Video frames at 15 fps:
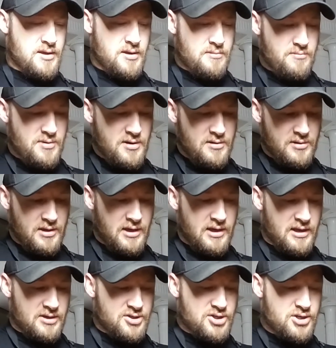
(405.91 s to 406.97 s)
Apparently I
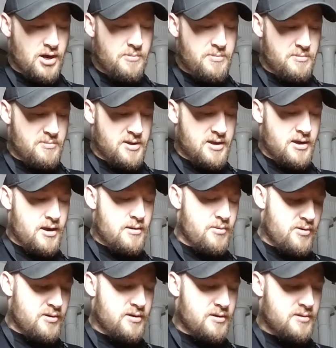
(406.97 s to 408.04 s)
gotta sharpen my
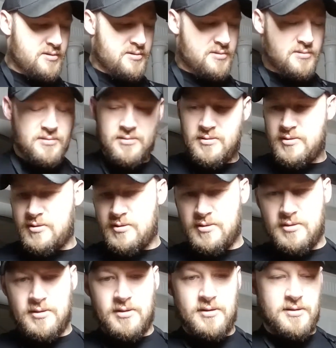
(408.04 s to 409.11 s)
Garberg.
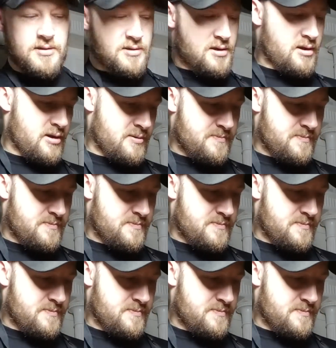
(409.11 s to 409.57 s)
Alright.